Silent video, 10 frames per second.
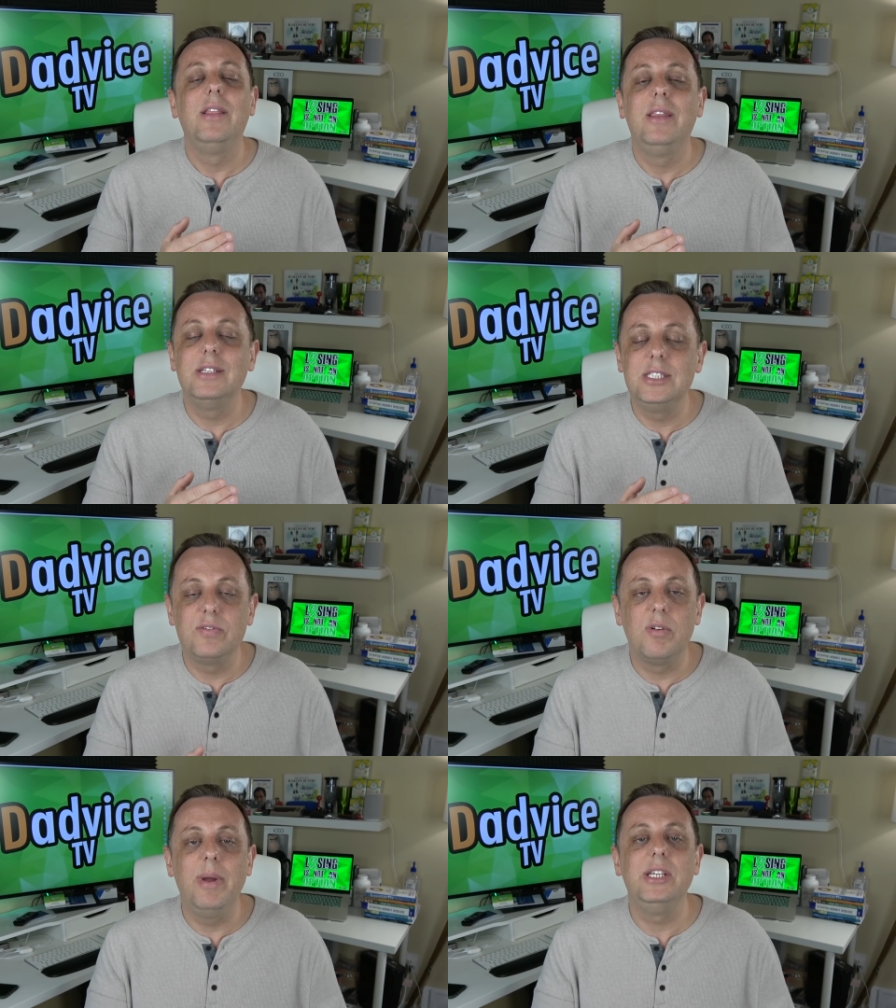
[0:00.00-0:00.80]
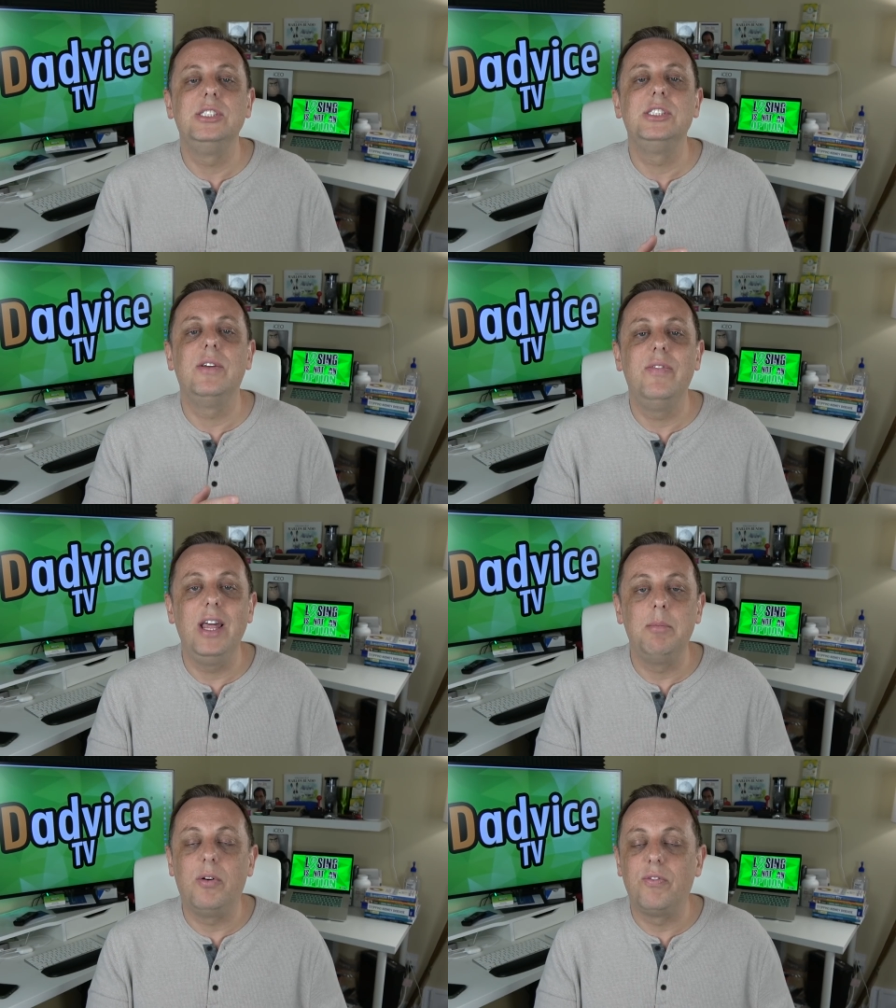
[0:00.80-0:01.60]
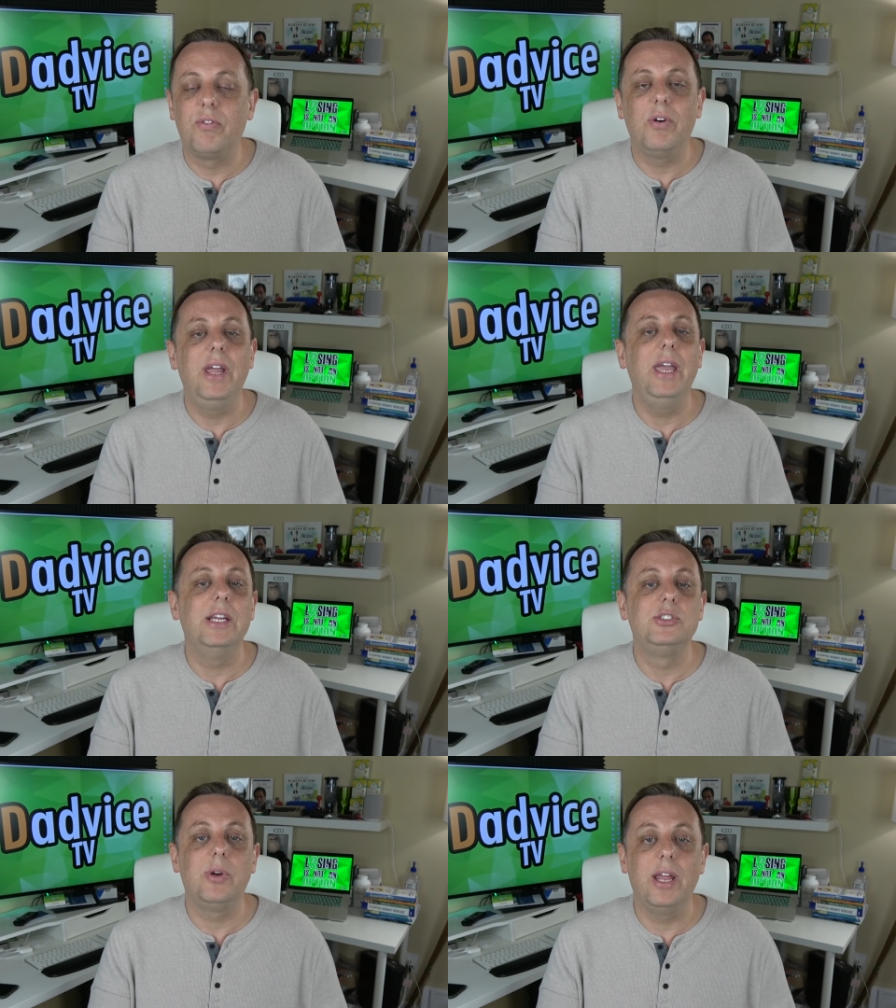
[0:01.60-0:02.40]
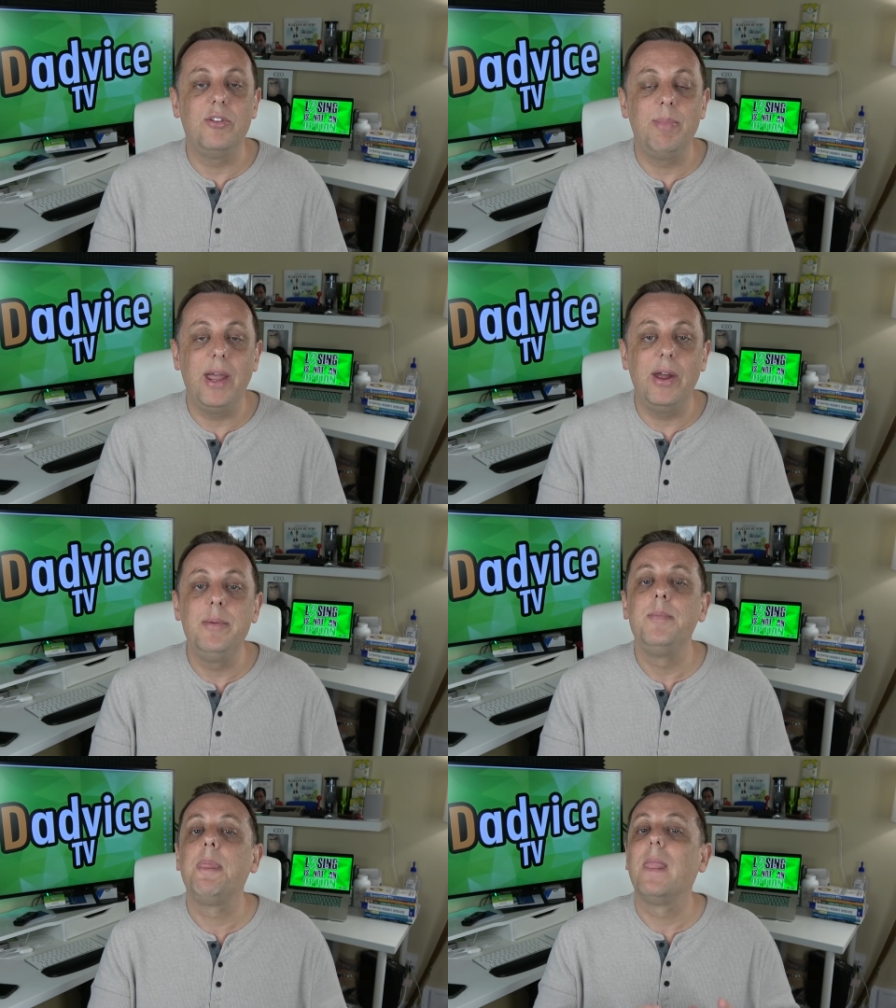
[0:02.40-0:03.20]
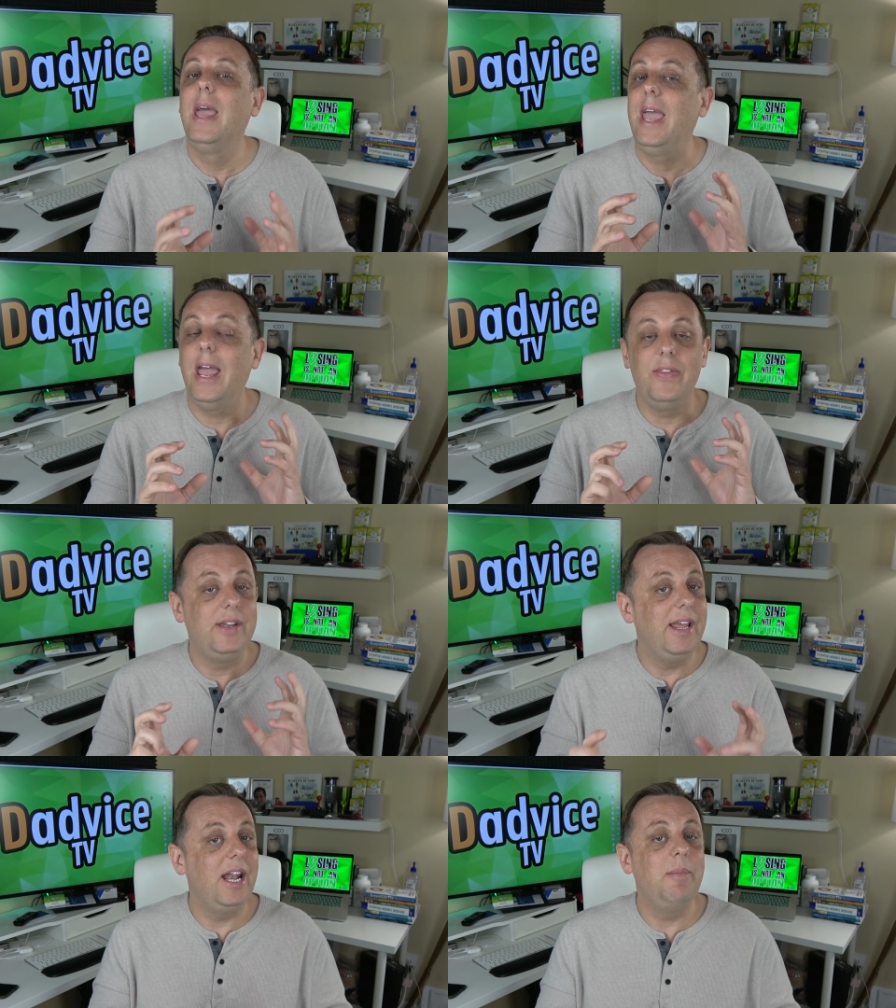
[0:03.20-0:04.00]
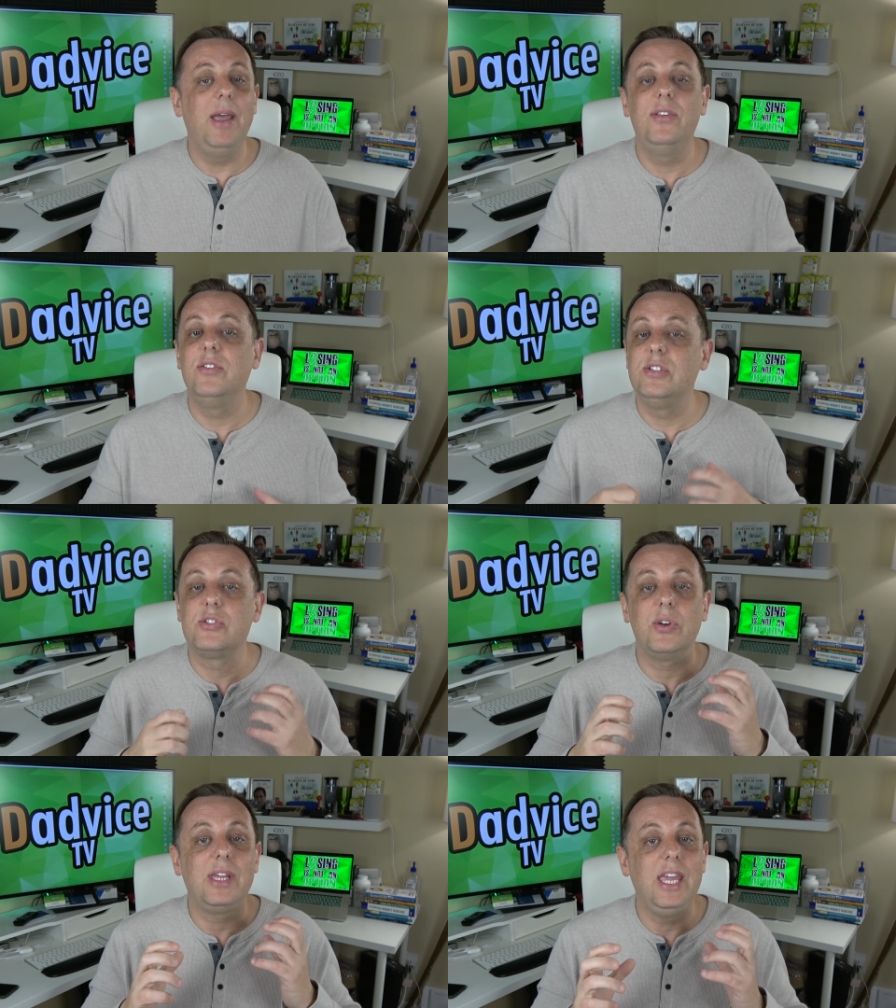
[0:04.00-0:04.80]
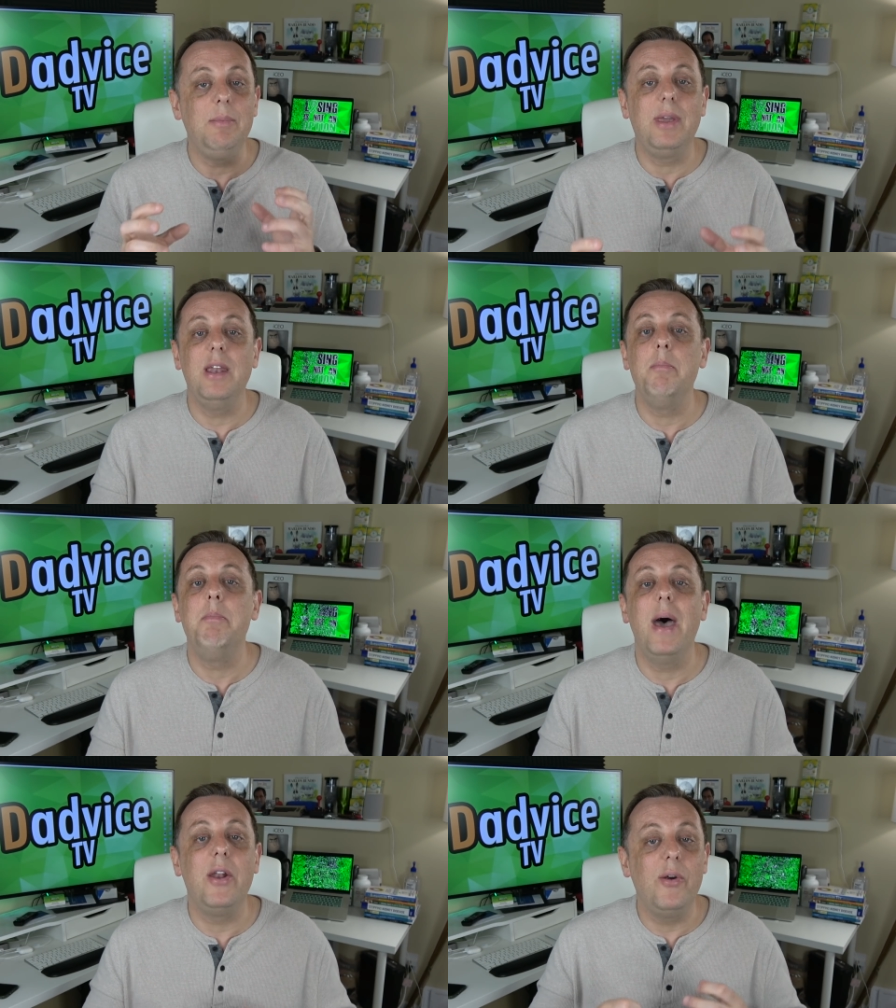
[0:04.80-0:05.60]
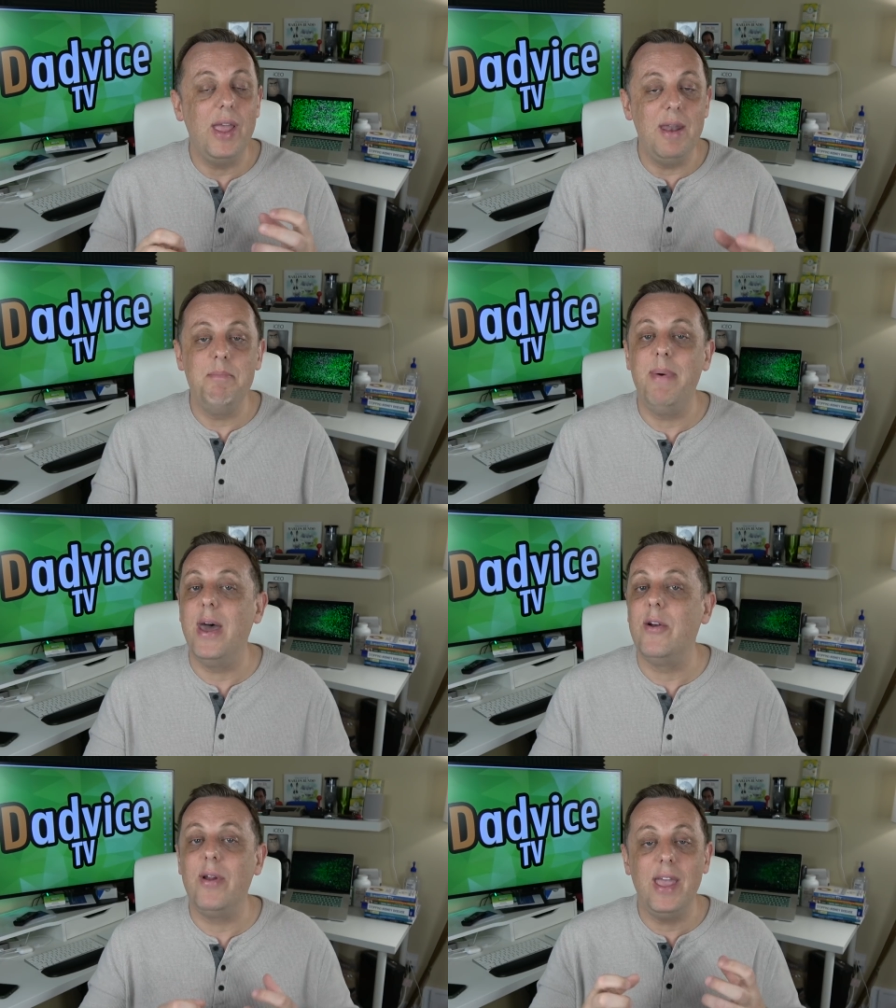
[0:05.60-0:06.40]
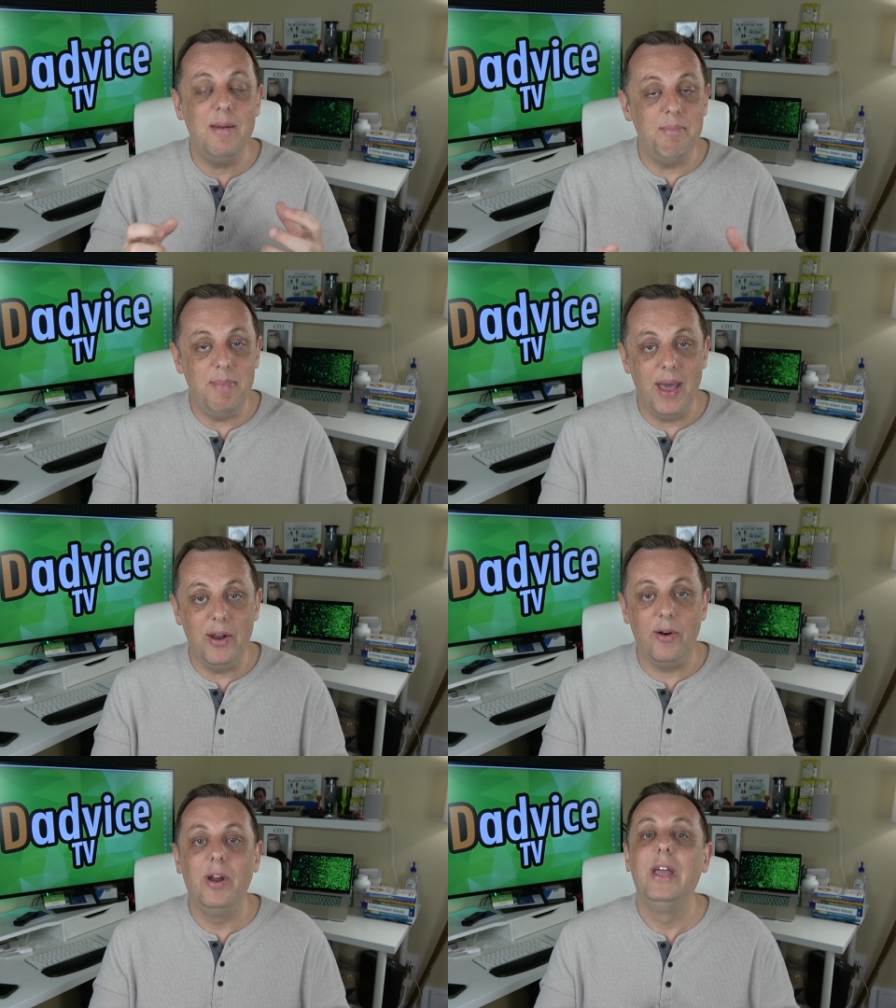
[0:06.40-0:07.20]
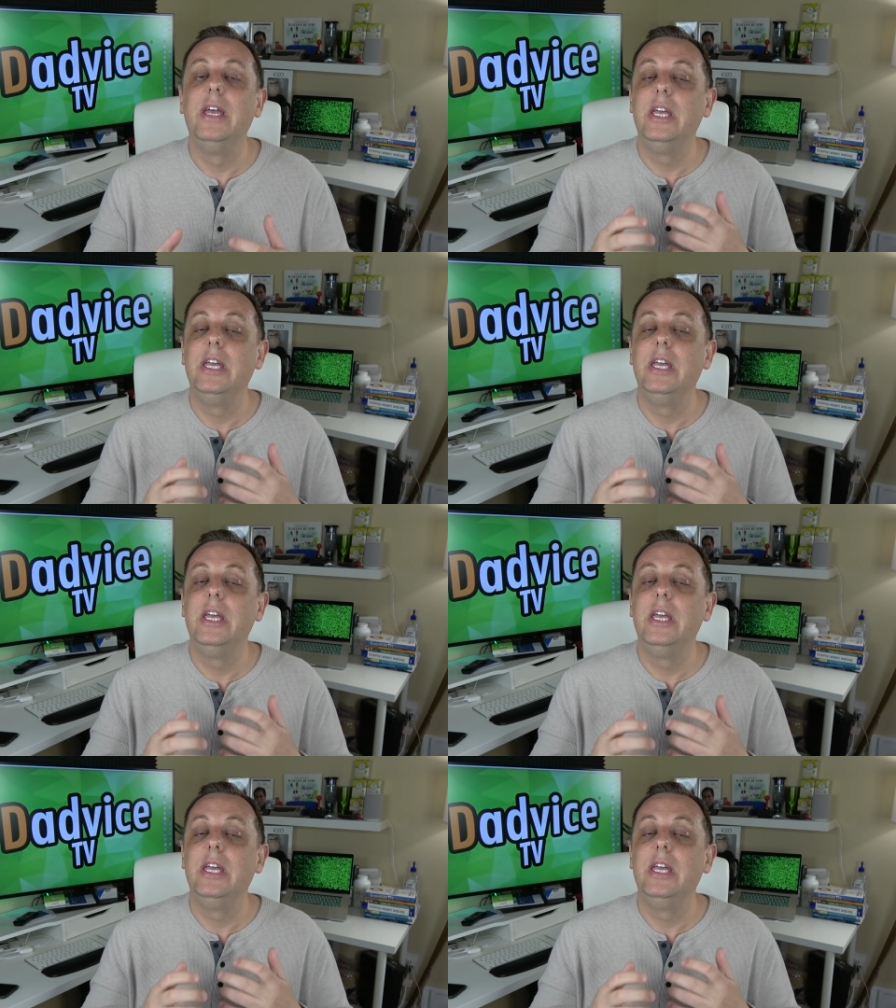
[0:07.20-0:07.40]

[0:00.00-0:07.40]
This information is available free, it's transparent, and the database is just going to keep getting better and better and better.